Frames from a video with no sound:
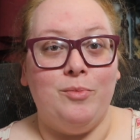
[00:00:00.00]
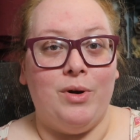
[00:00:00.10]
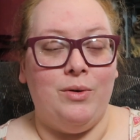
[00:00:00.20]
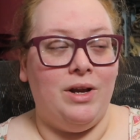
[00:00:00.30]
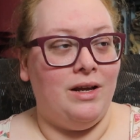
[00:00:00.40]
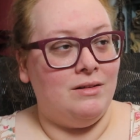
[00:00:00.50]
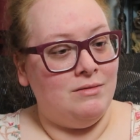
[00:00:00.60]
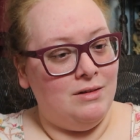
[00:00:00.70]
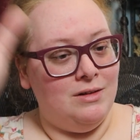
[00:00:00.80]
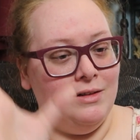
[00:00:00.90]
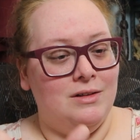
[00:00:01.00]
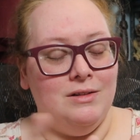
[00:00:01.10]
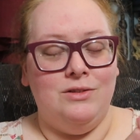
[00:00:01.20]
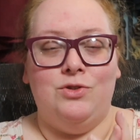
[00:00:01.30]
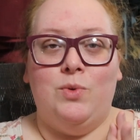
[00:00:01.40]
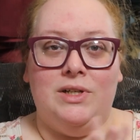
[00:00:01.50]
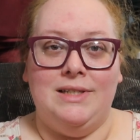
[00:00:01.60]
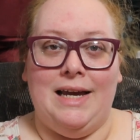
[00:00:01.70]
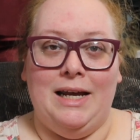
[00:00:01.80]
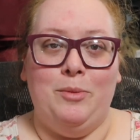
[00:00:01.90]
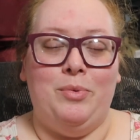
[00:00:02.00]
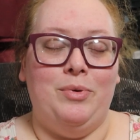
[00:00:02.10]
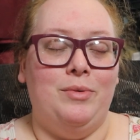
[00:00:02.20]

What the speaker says: boning twill tape,